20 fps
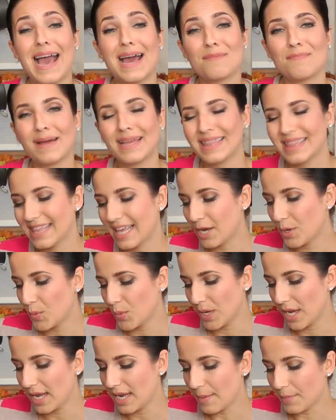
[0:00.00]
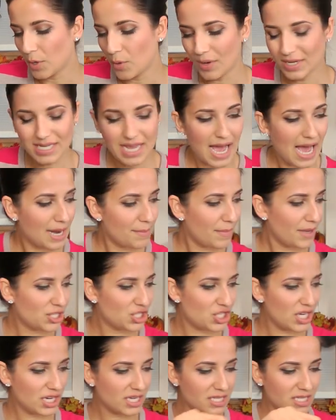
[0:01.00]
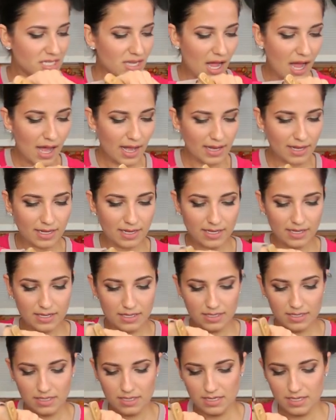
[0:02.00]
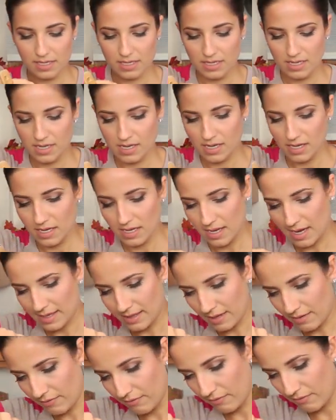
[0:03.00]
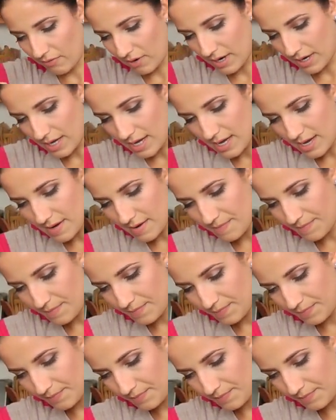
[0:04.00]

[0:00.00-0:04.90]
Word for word: to add my liquid. I'm going to add my chicken stock. Add that right in.